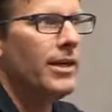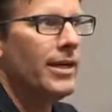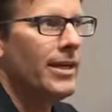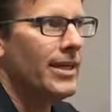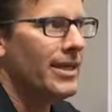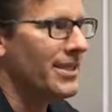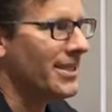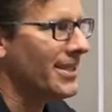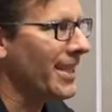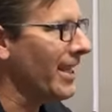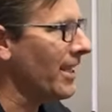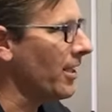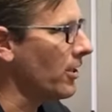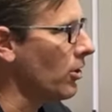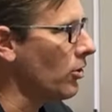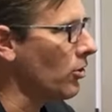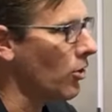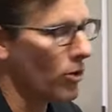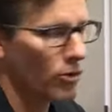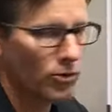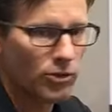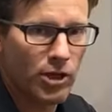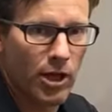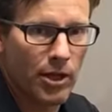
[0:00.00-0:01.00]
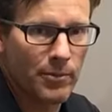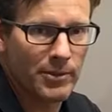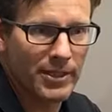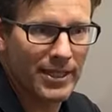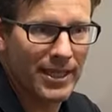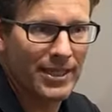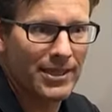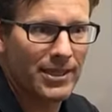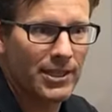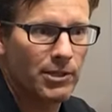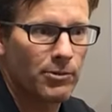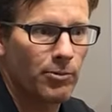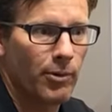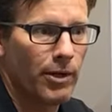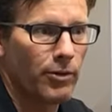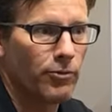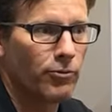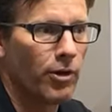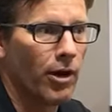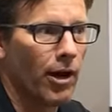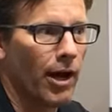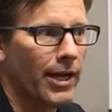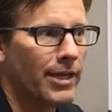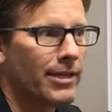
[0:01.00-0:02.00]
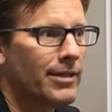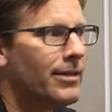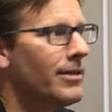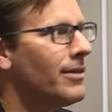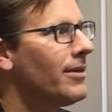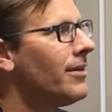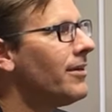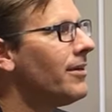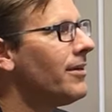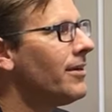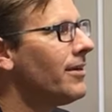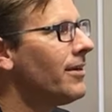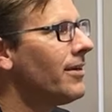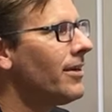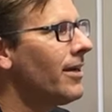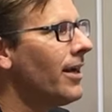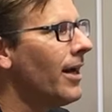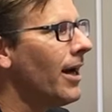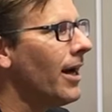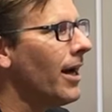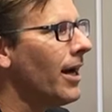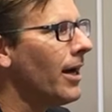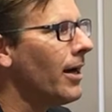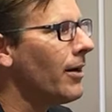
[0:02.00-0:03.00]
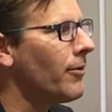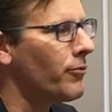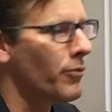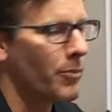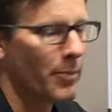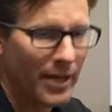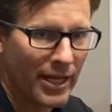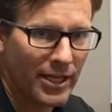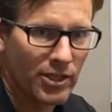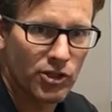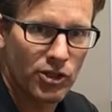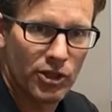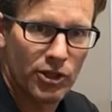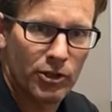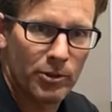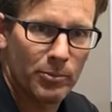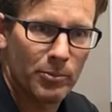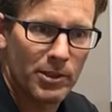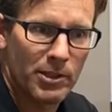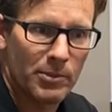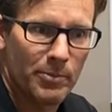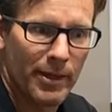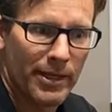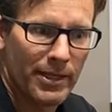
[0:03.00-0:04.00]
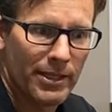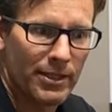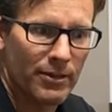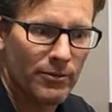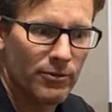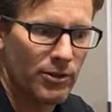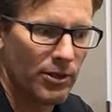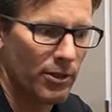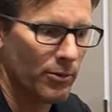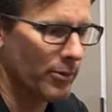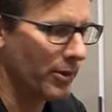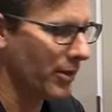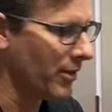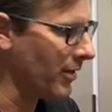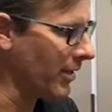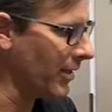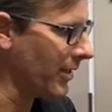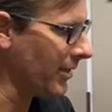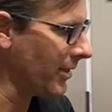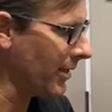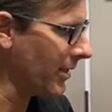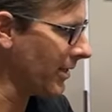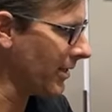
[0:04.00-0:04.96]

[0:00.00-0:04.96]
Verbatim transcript: It's taken a long time to get this one right uh, from an engineering perspective, so we think that